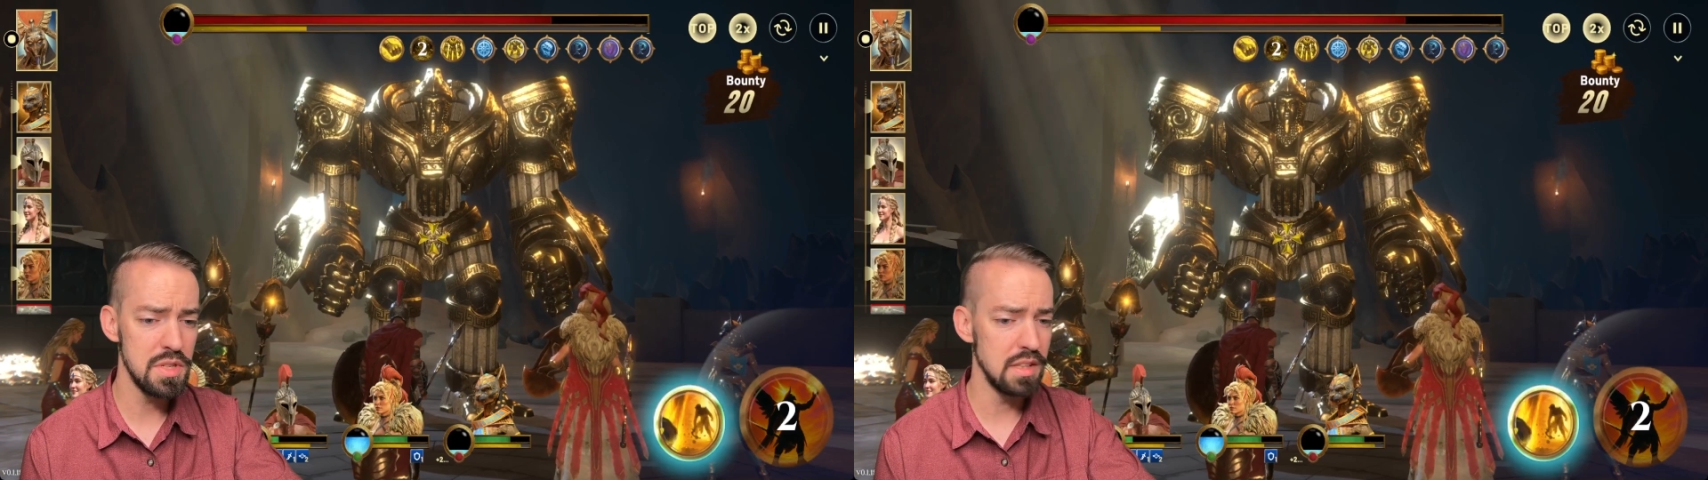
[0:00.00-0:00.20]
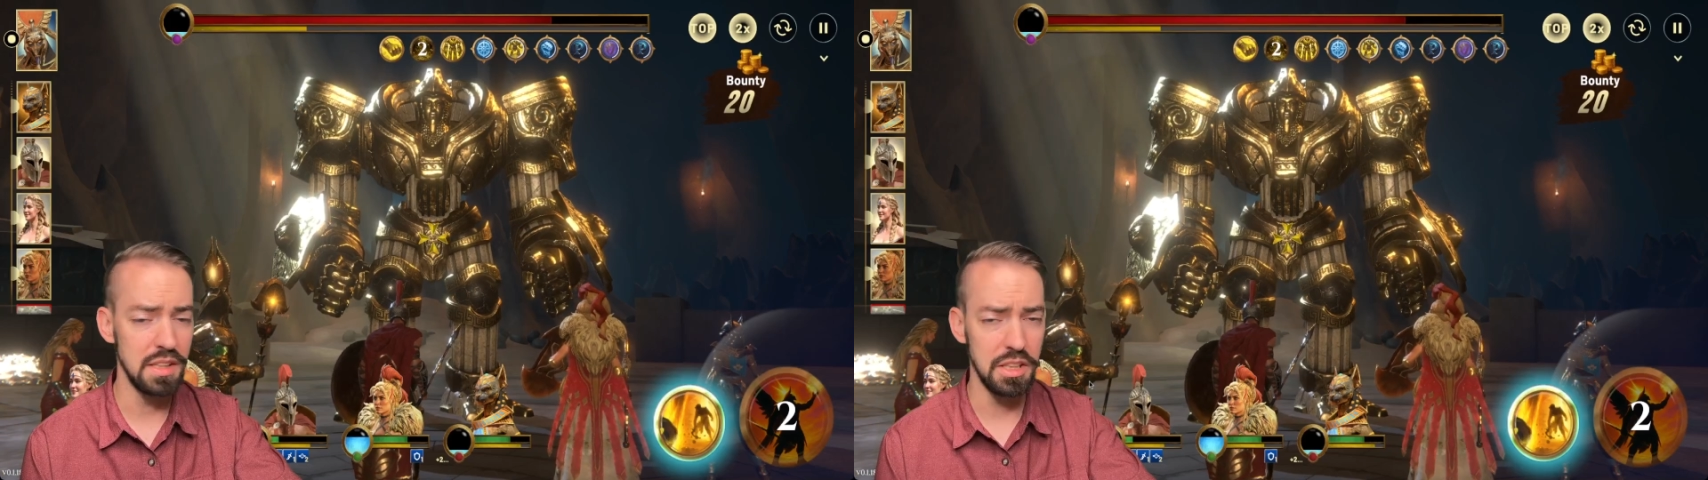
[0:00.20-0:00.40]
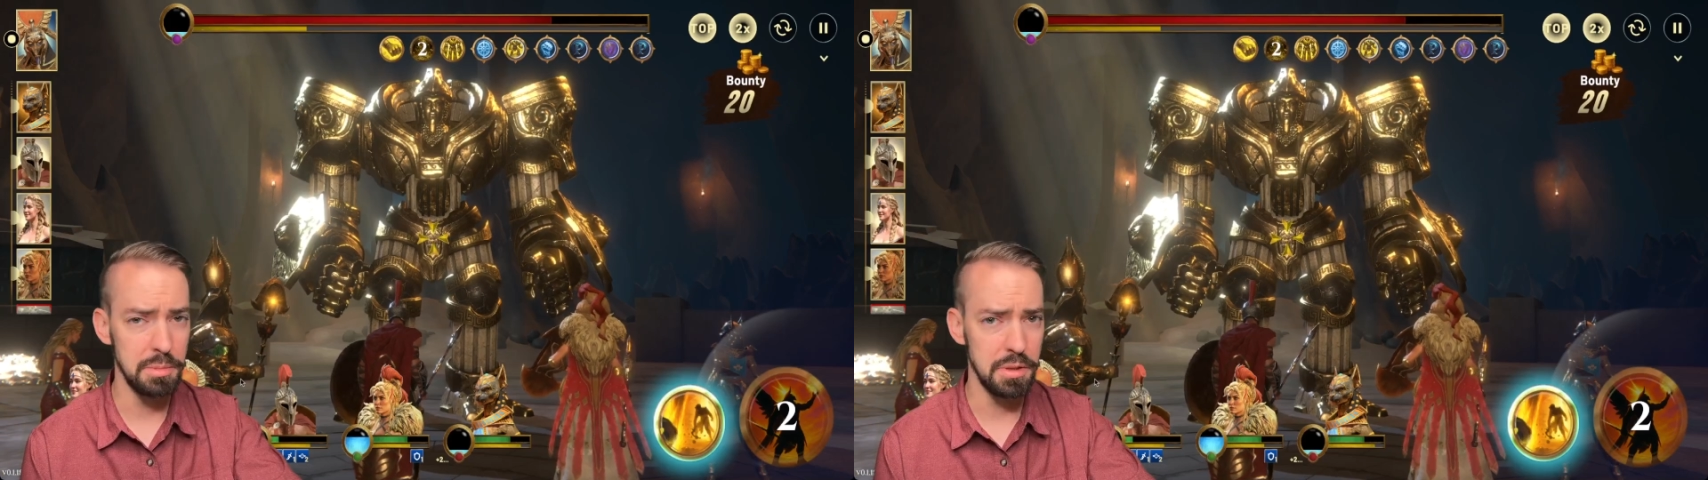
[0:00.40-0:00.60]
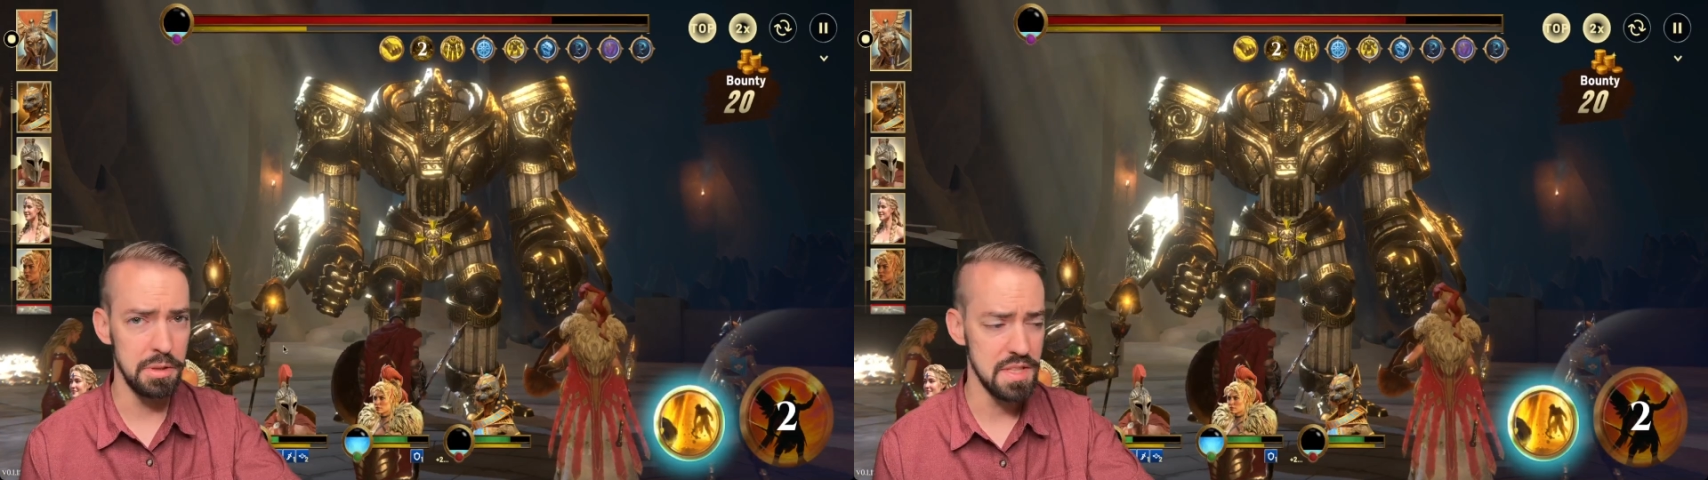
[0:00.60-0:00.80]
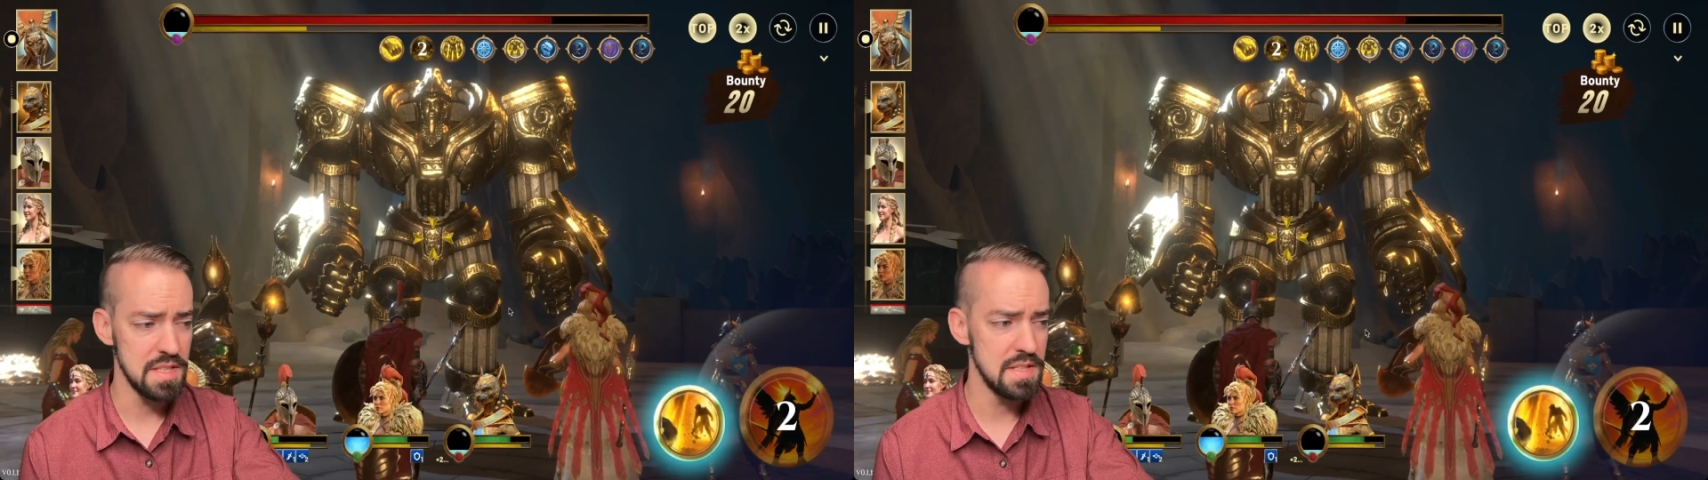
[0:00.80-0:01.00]
just a little bit
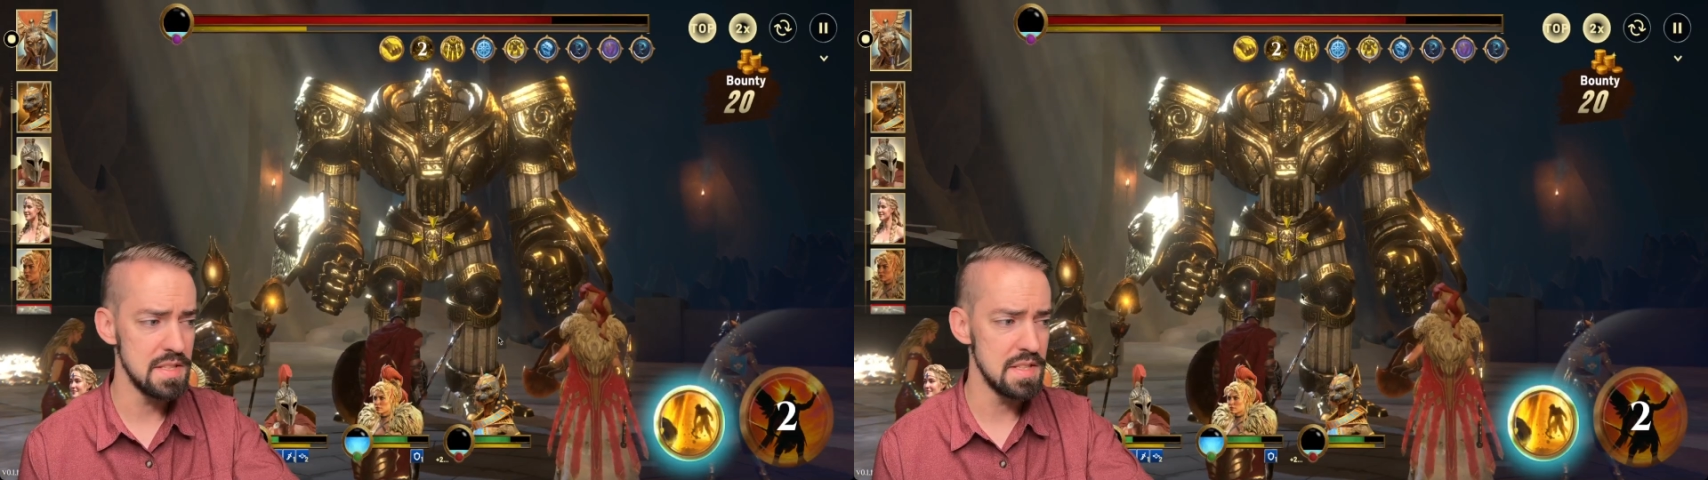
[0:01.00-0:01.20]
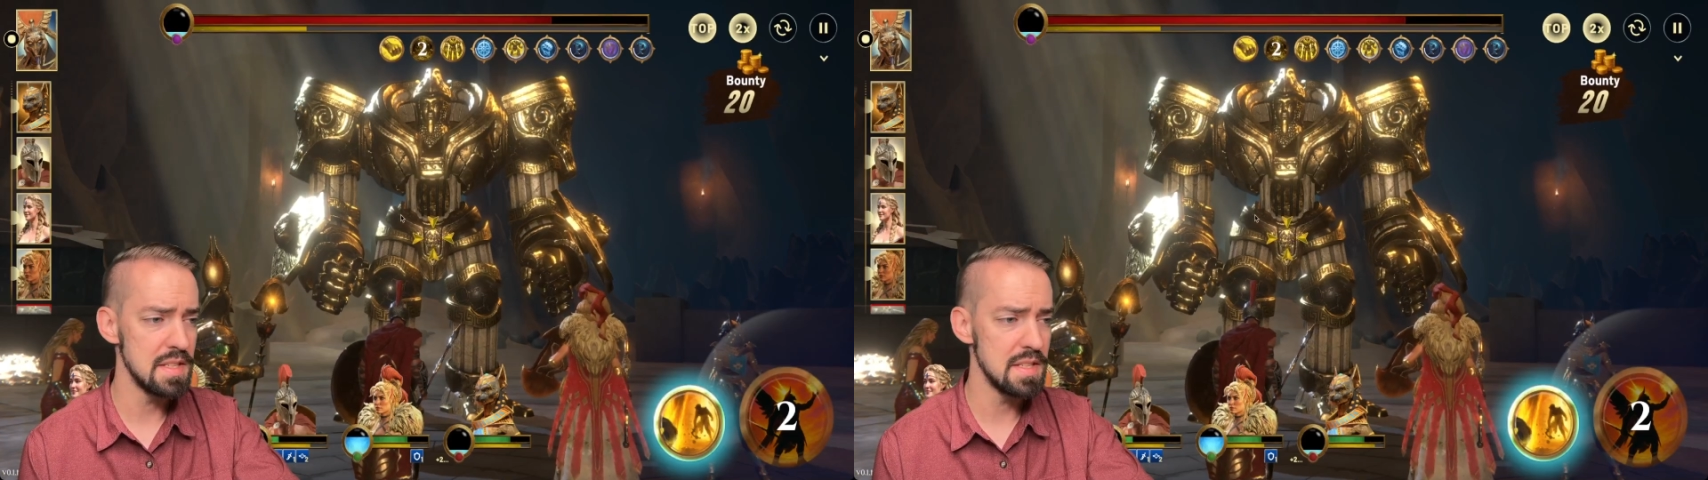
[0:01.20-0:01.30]
of resistance,